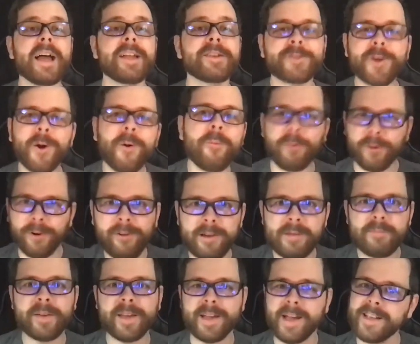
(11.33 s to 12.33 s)
don't worry
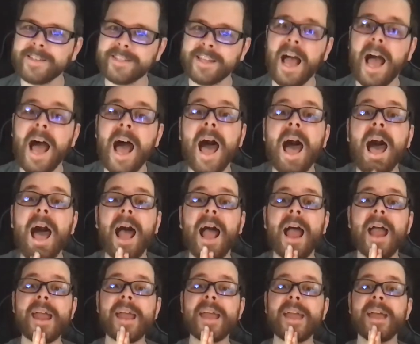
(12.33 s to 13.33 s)
because
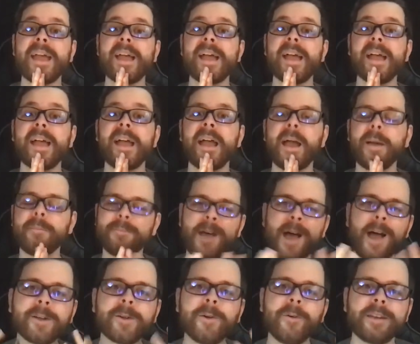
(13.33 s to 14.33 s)
I am
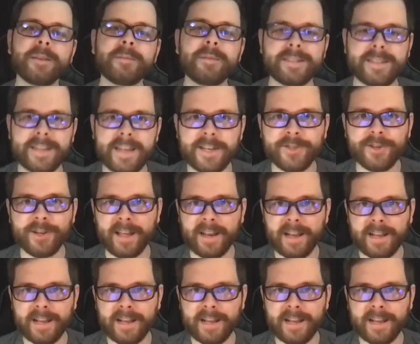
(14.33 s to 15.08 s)
not going to be teaching it.